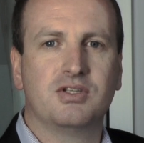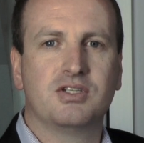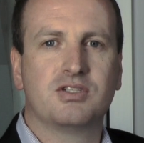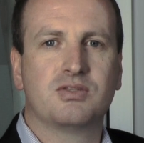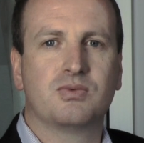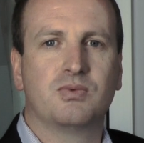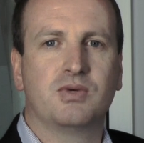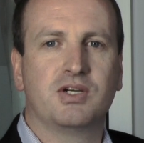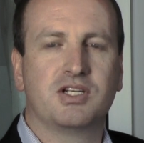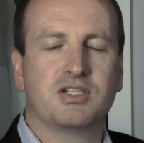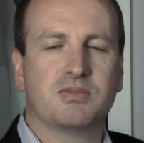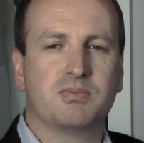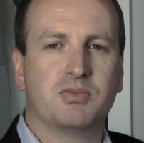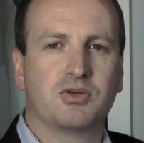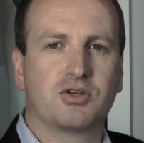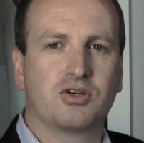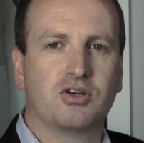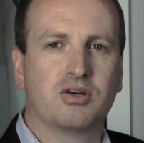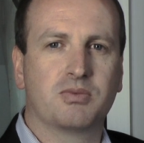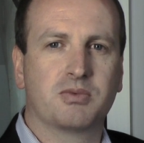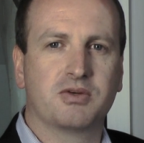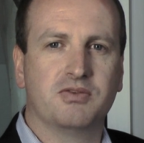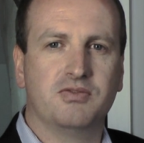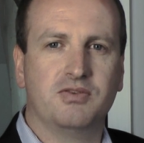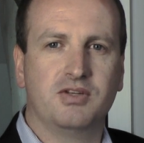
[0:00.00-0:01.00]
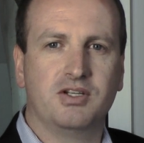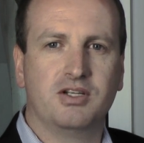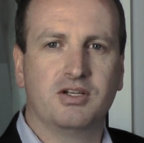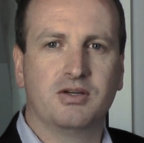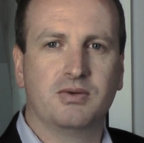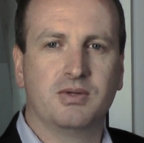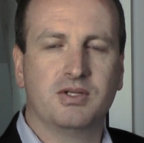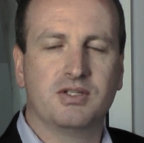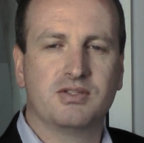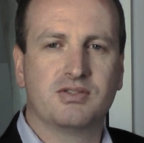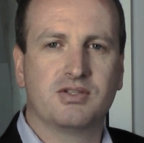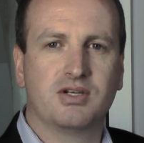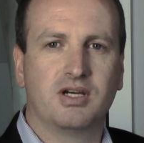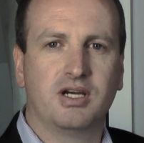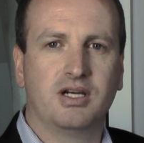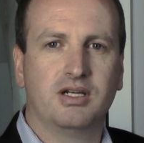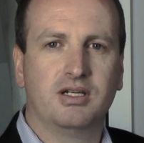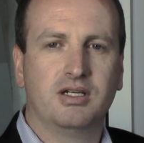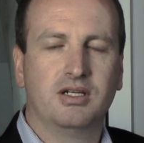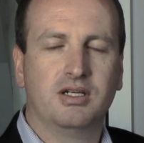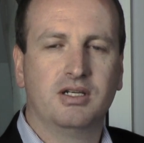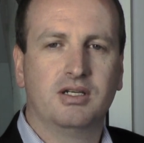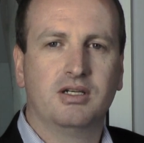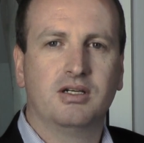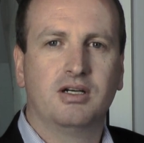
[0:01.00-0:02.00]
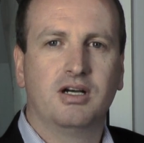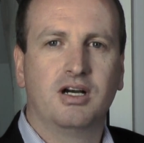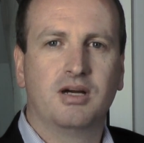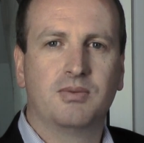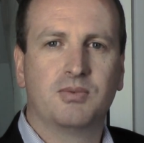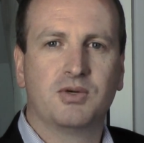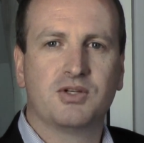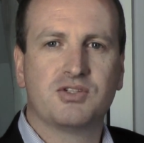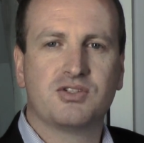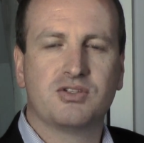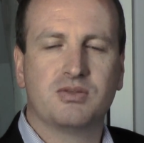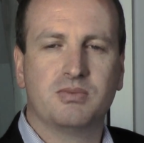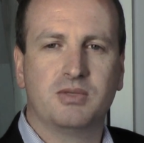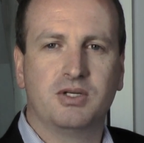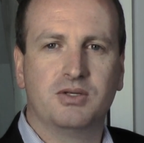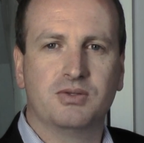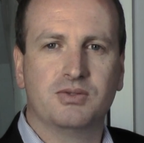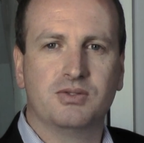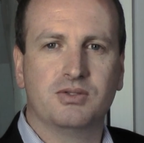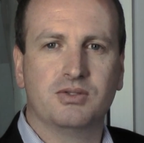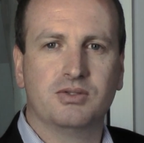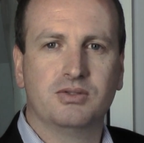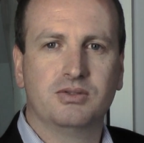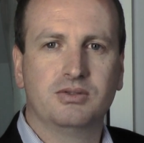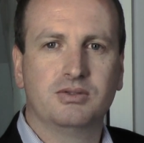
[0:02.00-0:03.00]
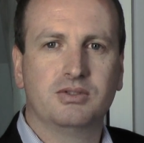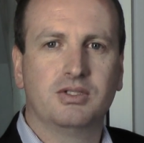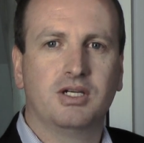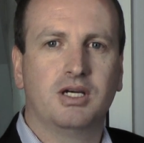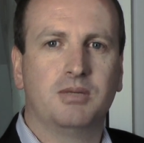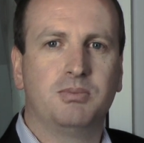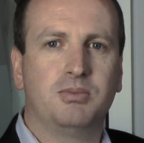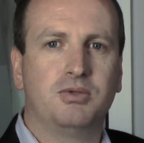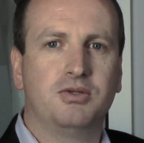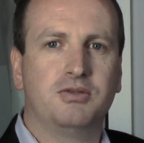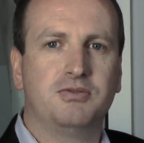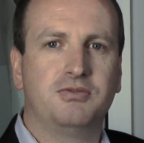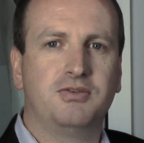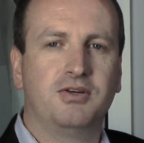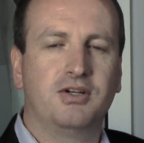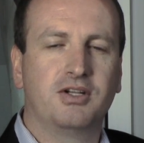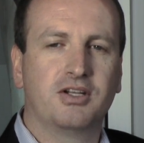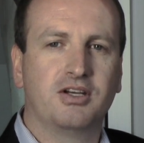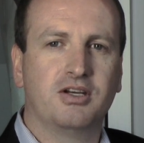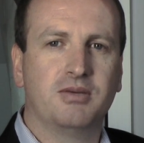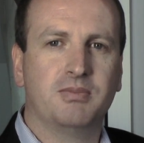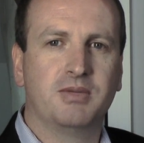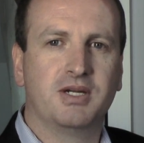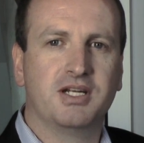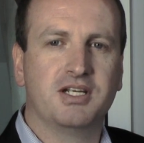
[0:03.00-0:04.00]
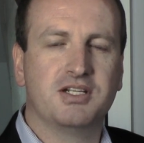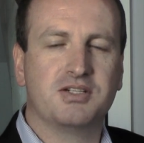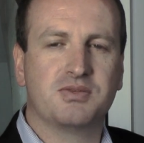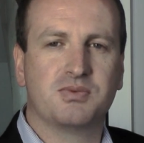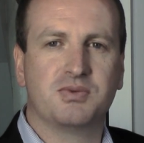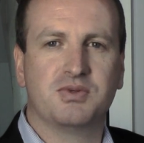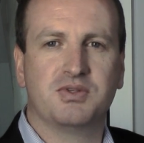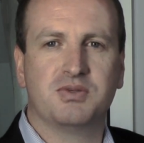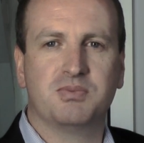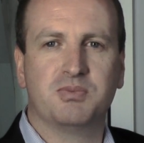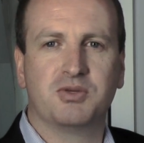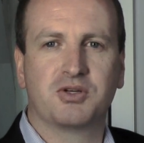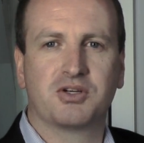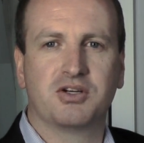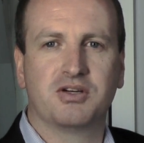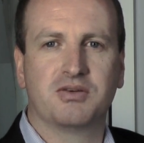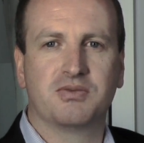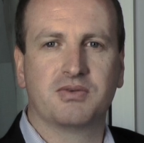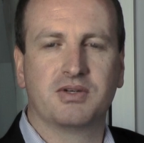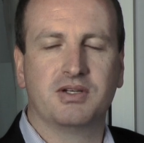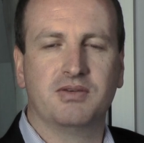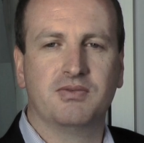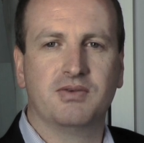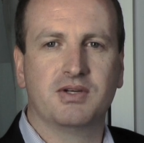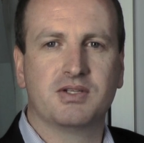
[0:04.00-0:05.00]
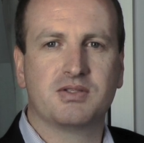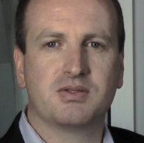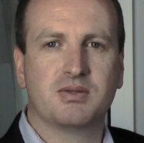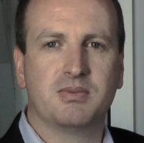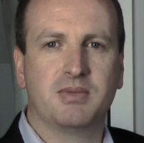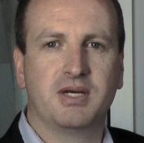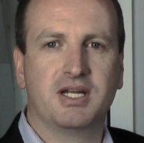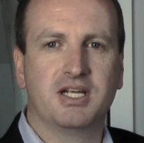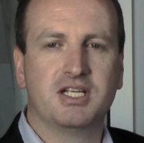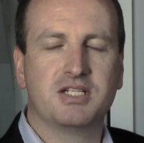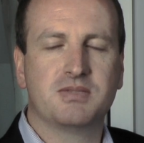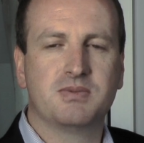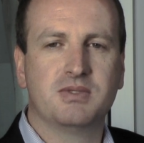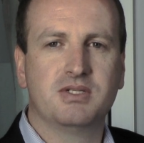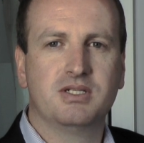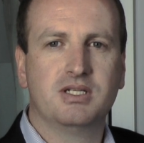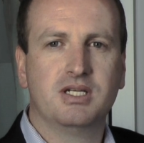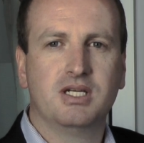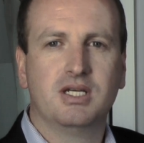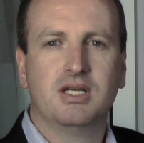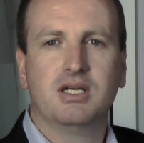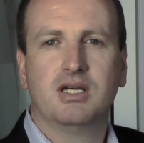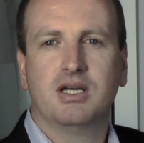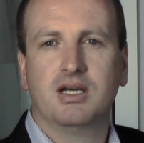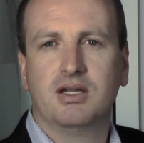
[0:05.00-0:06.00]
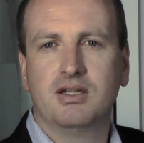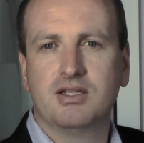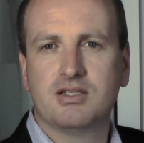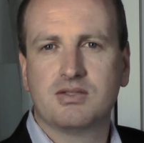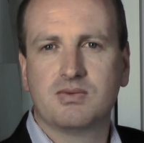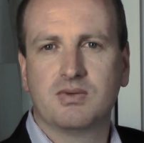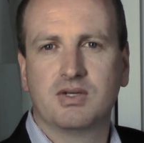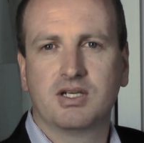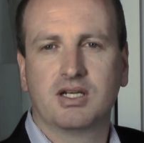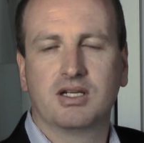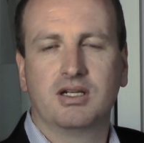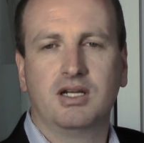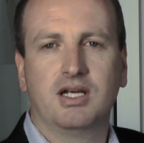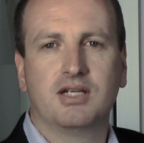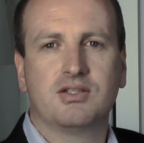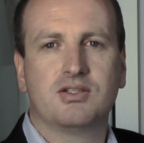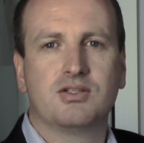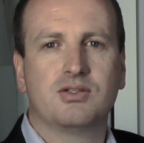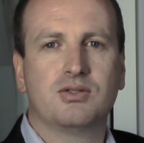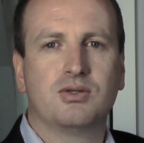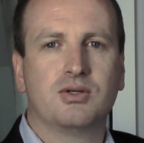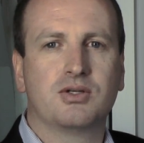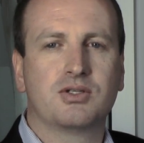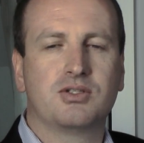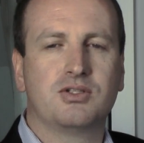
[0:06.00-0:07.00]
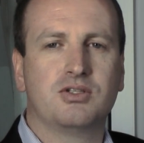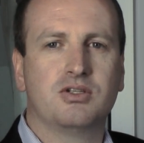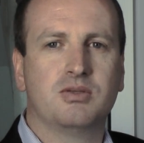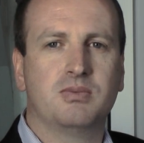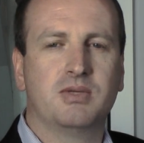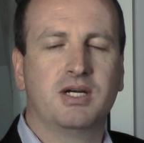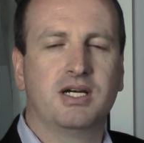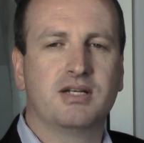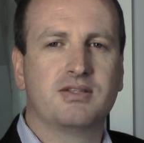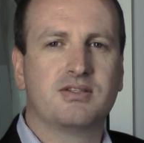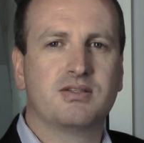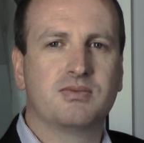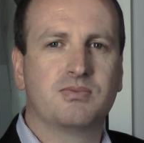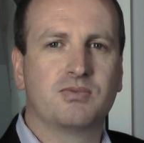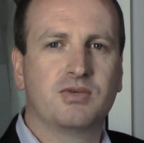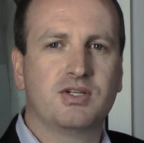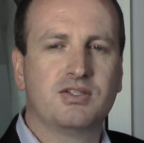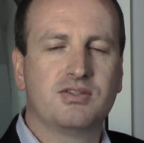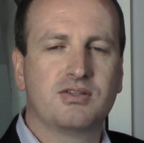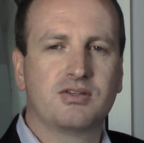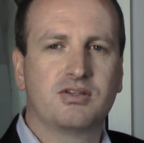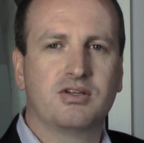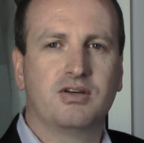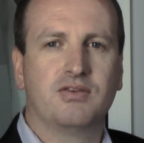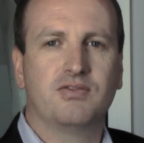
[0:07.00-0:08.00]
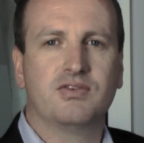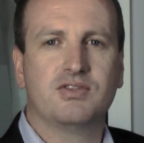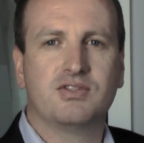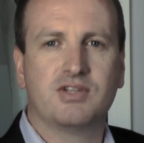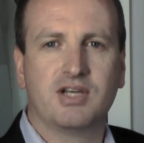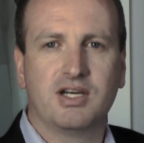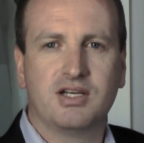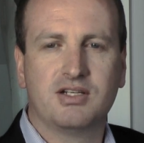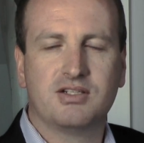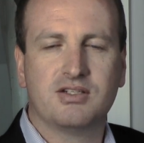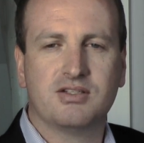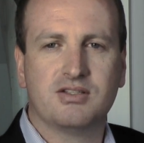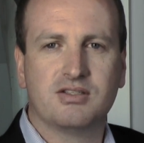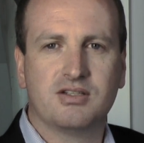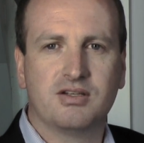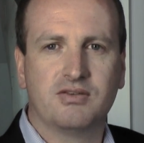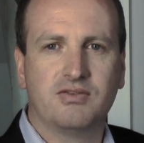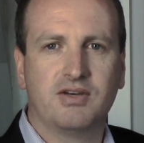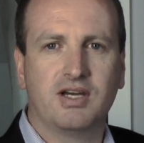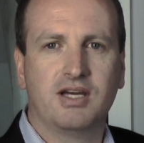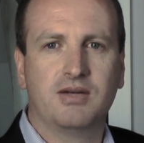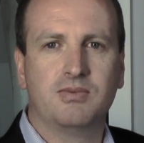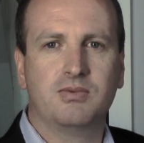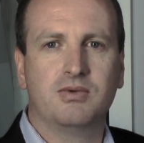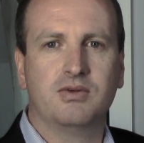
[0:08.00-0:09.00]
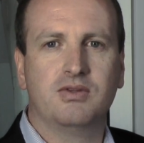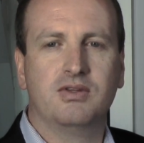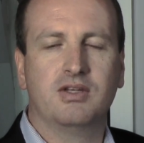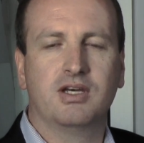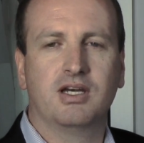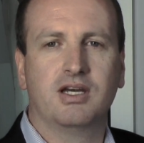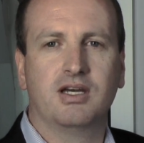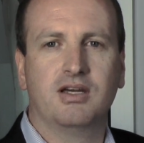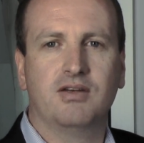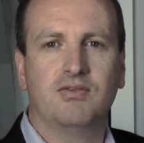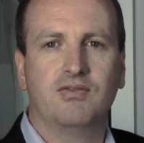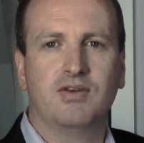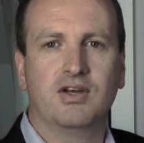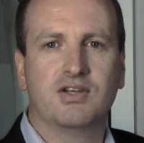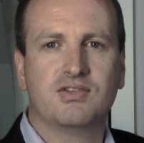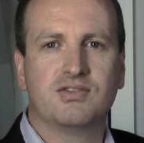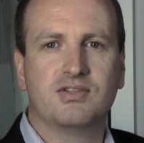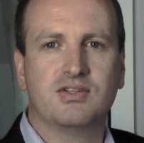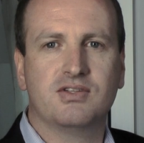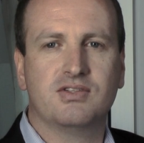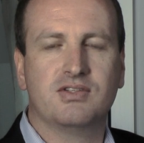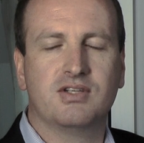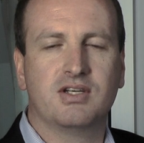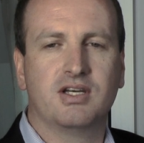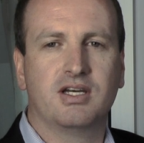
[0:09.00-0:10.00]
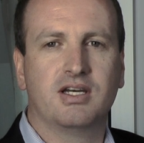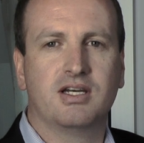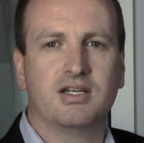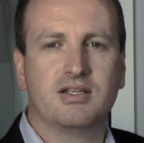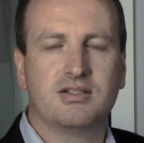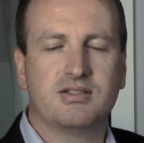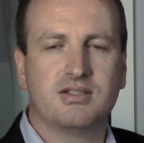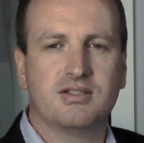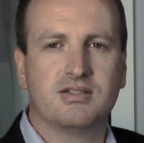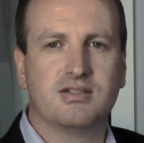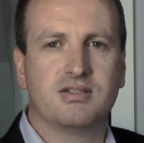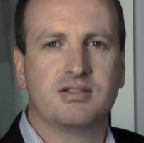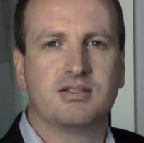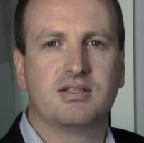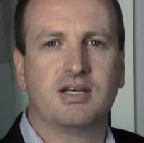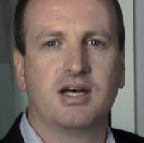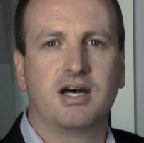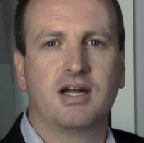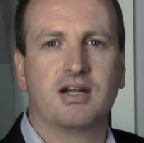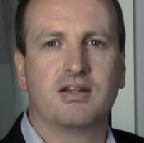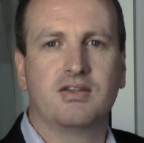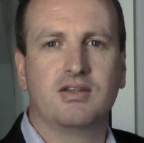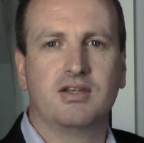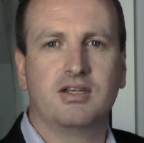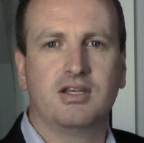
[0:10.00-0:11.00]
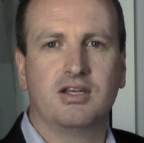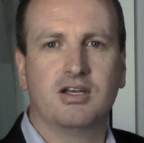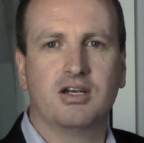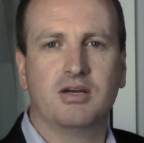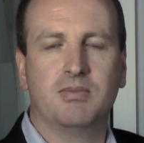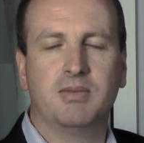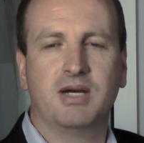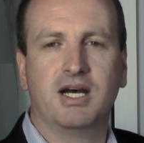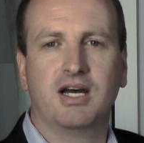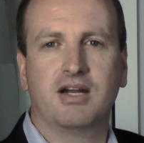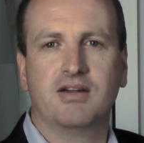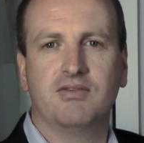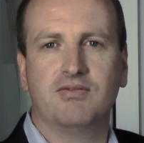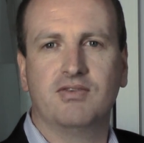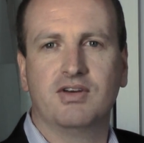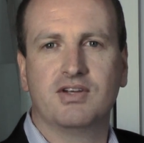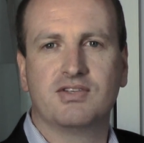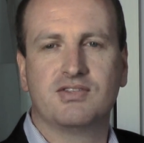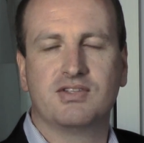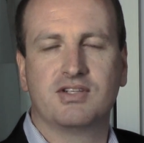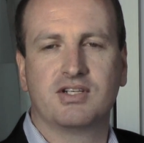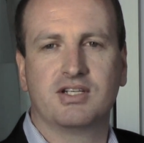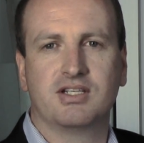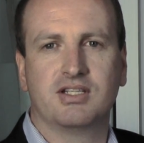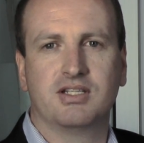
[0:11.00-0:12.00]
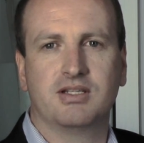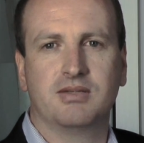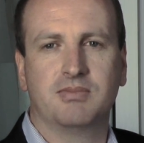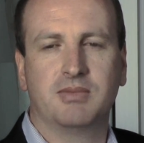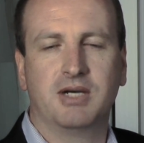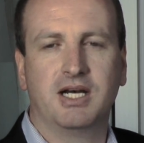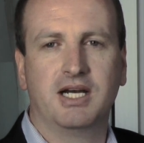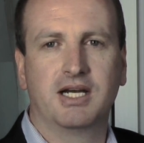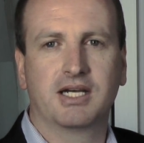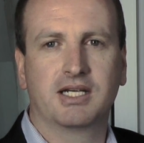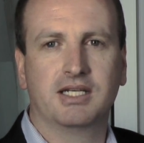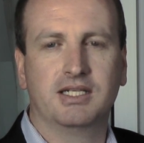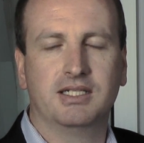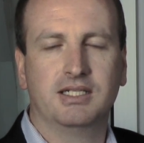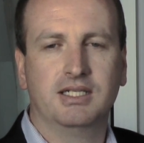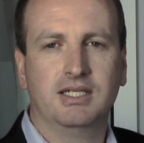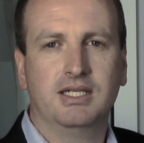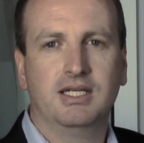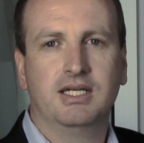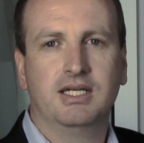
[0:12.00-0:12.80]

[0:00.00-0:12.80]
this week's Montgomery Video Insight. I'm Russell Muldoon, a portfolio manager with Montgomery Investment Management, and this week I'd like to talk to you about some recent conversations I've had with investors since the start of the year about investing in the market.